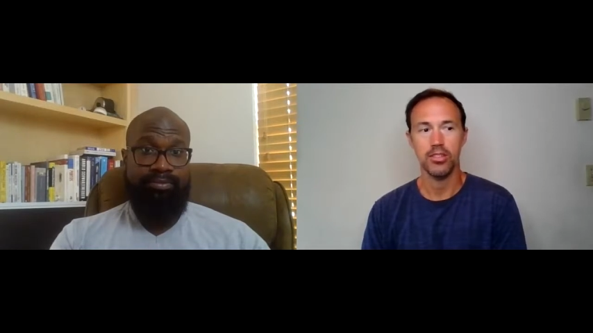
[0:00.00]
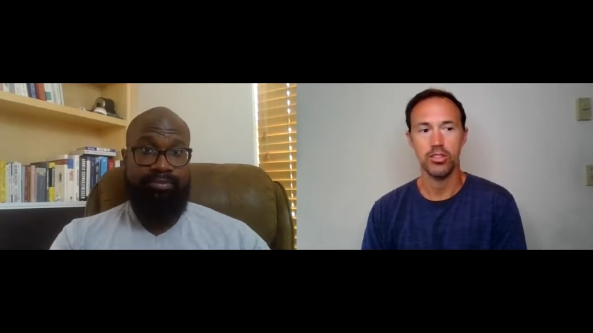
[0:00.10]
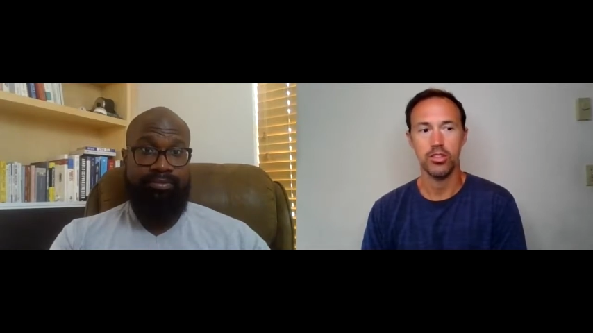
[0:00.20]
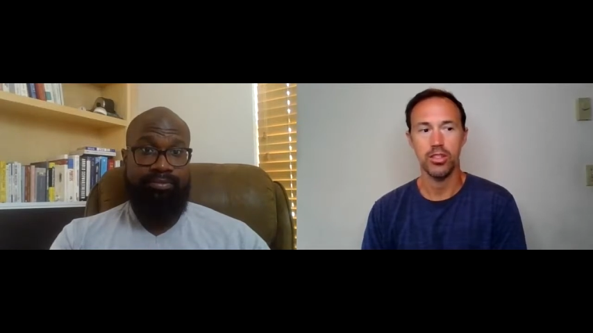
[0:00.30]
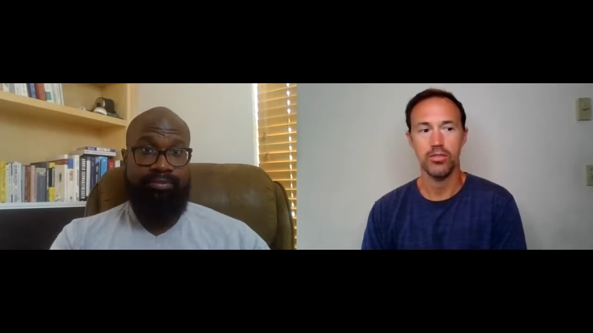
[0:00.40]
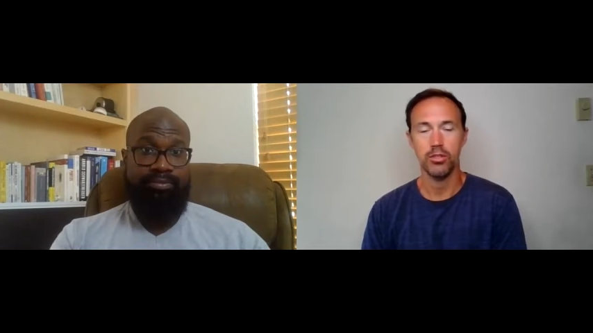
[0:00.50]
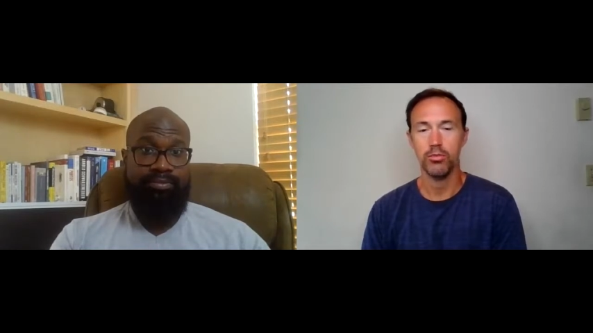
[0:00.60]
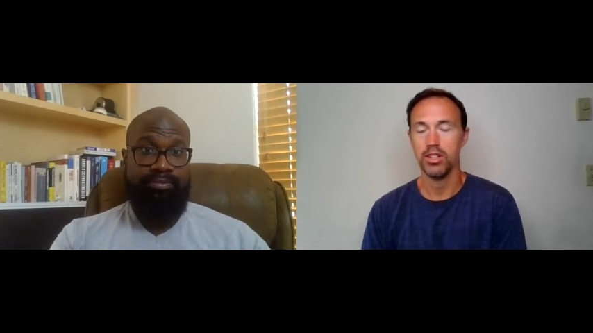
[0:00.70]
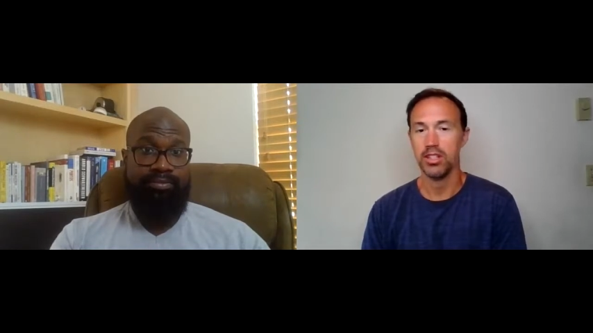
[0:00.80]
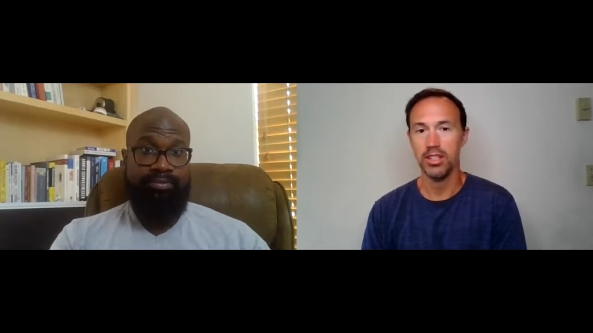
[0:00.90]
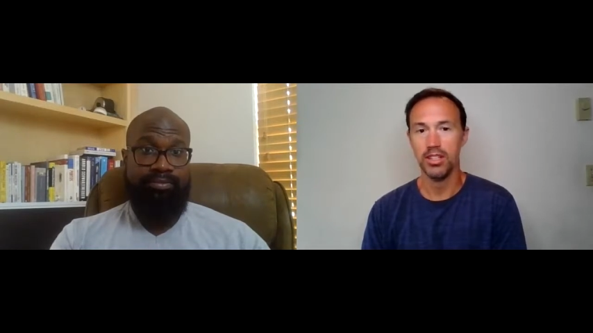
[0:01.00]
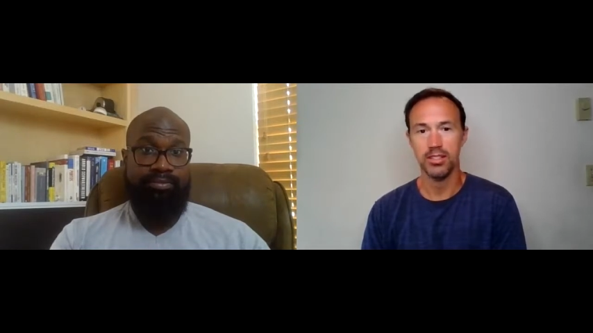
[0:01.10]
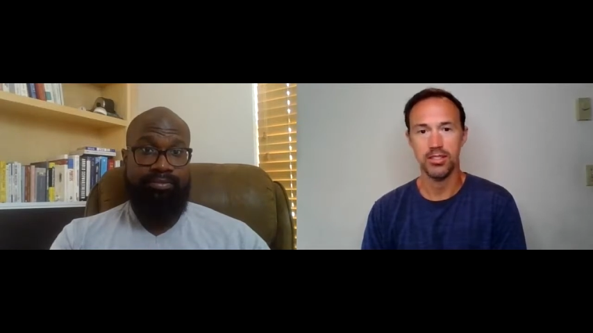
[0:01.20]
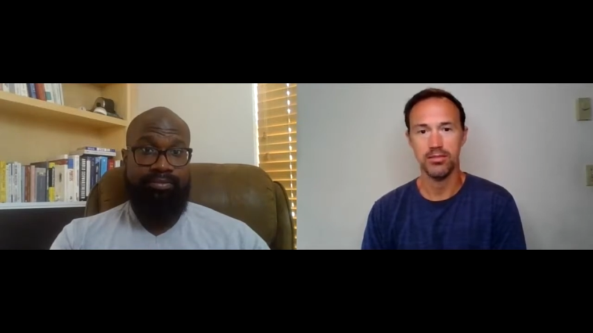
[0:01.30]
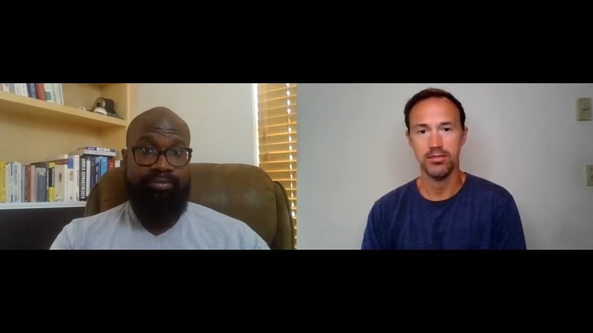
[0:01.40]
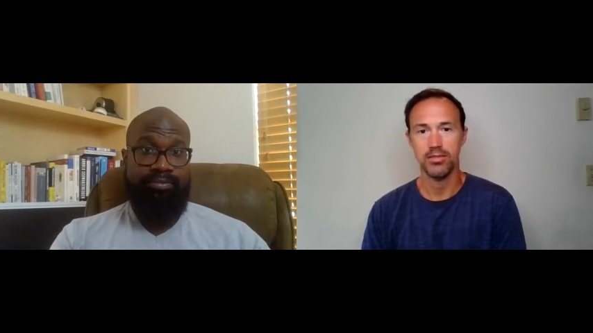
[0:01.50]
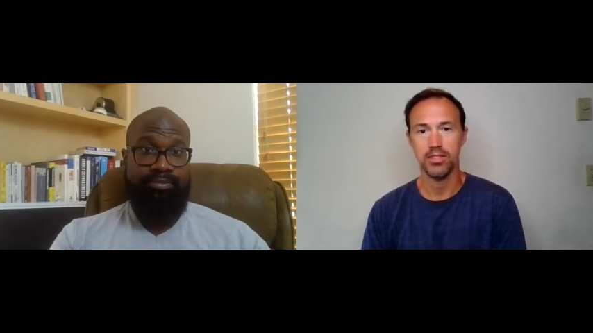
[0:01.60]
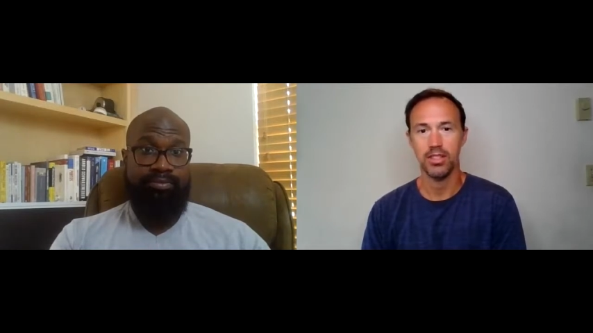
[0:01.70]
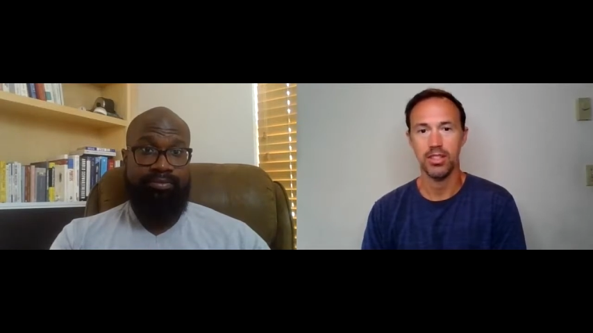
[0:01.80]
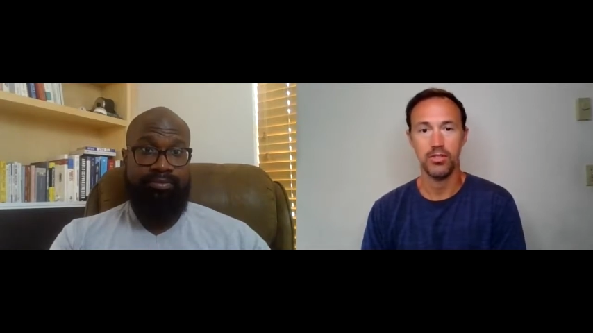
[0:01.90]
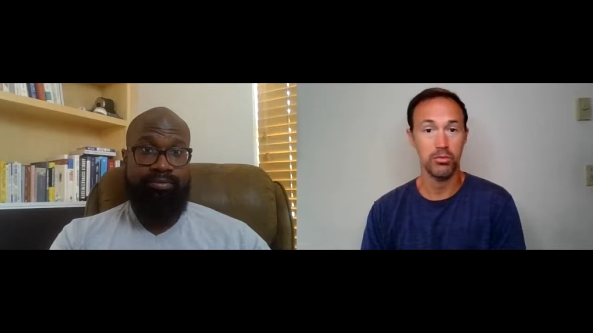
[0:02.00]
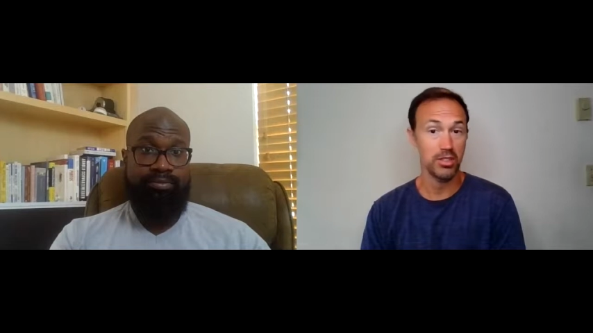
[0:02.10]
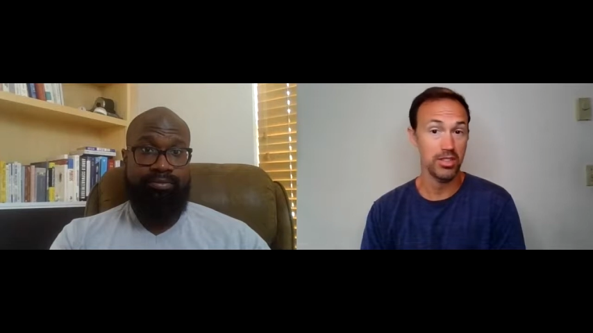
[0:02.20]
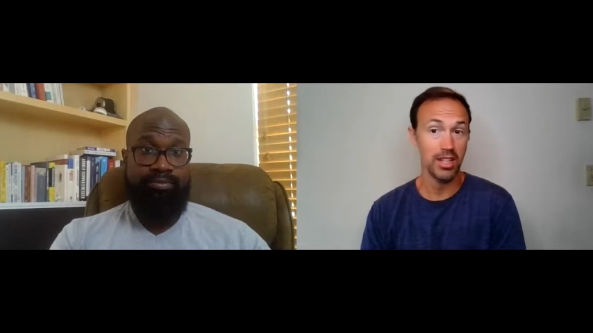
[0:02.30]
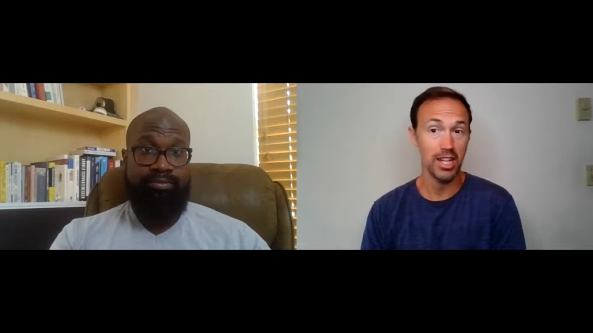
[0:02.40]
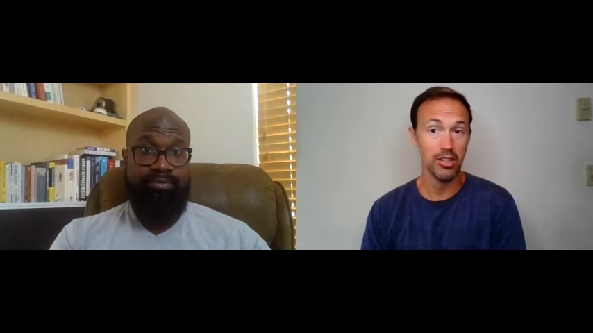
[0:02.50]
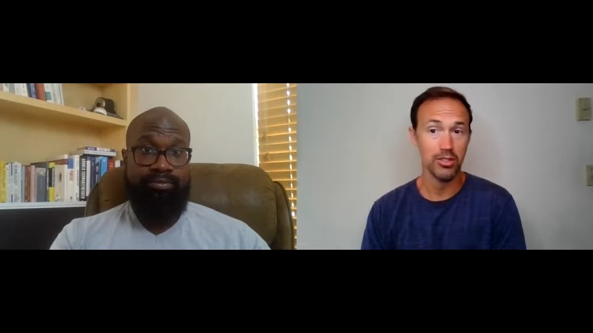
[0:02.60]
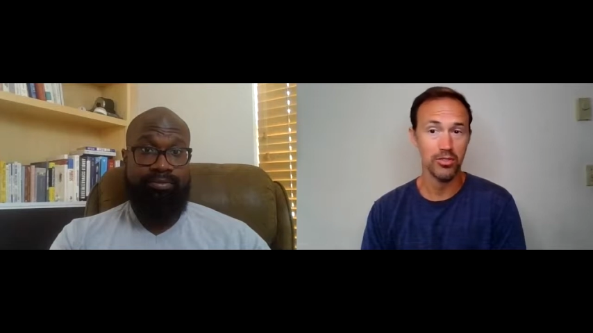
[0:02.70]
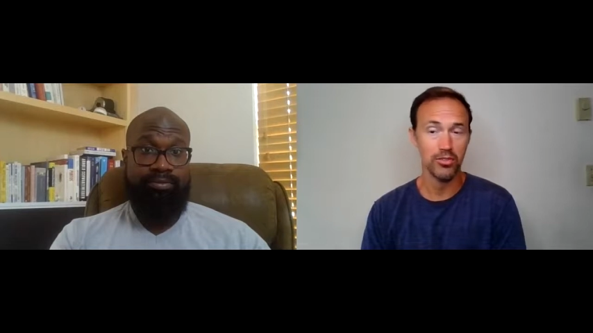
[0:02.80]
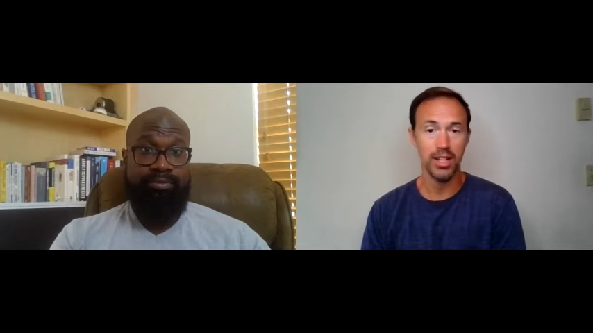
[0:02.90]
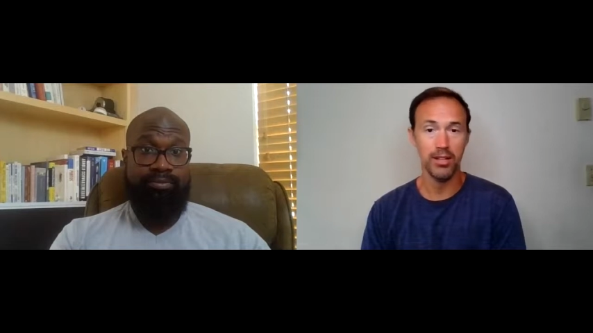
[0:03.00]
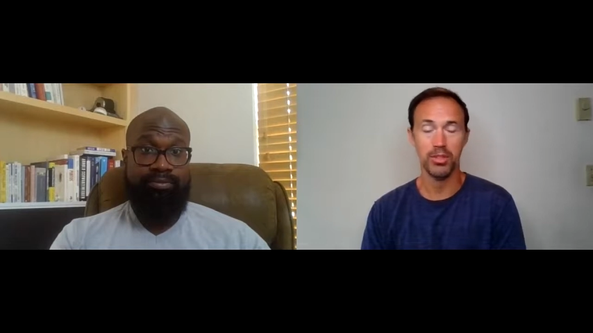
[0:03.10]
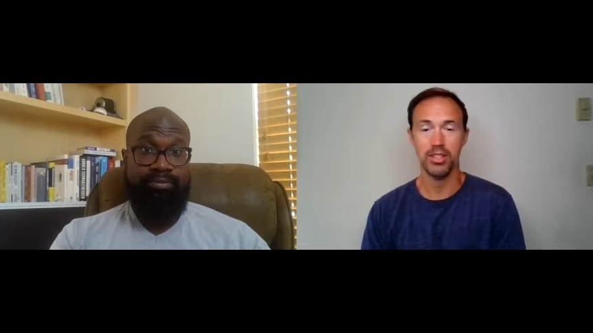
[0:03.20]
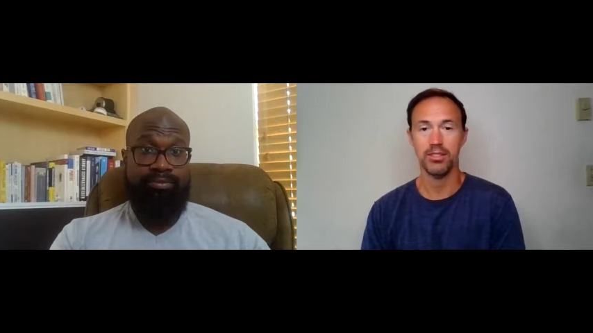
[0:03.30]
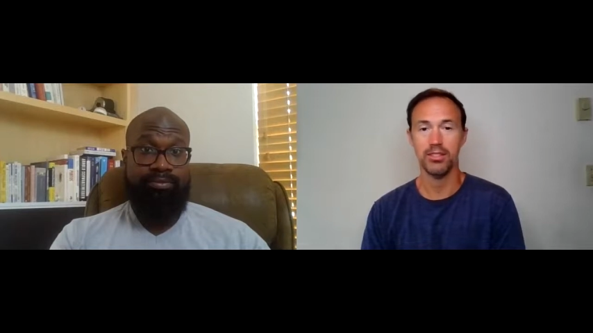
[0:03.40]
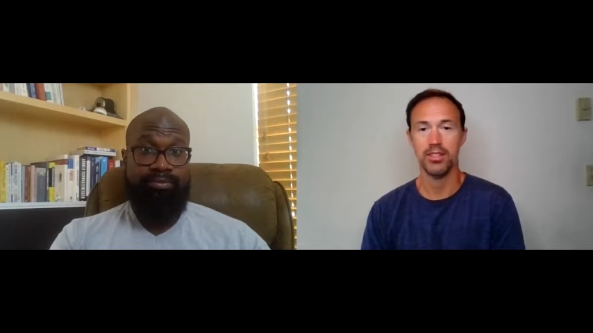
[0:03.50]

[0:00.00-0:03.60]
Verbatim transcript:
Speaker 1: if you want to eat, if you want to take care of your family,